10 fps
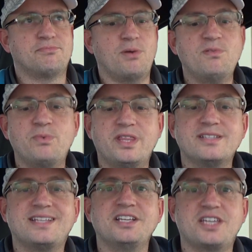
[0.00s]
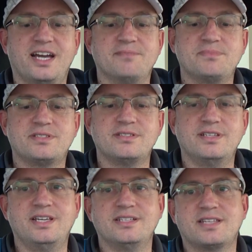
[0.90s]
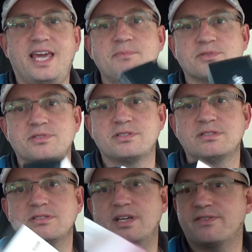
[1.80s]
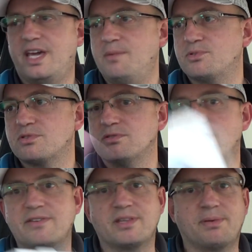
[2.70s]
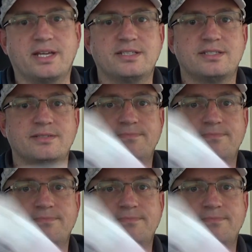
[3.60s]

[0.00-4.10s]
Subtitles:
Problem with these dash cams is the cables, because you have cables all over the place.